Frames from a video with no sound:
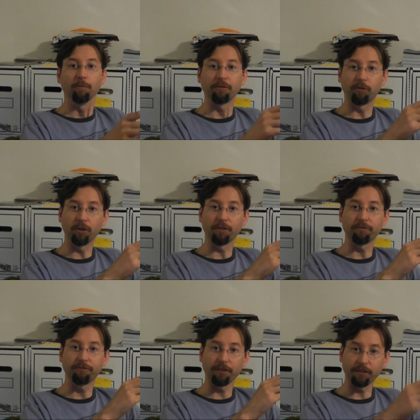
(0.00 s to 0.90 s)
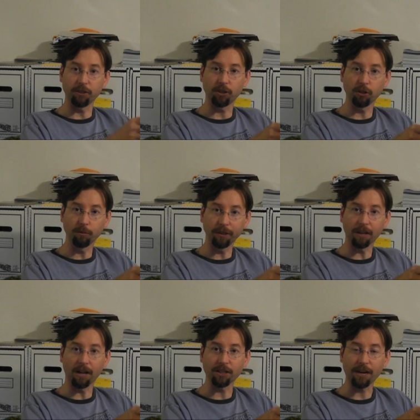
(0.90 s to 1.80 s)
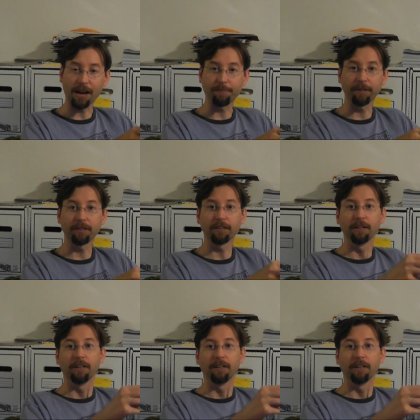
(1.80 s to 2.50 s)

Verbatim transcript: Before the 52 relaunch happened,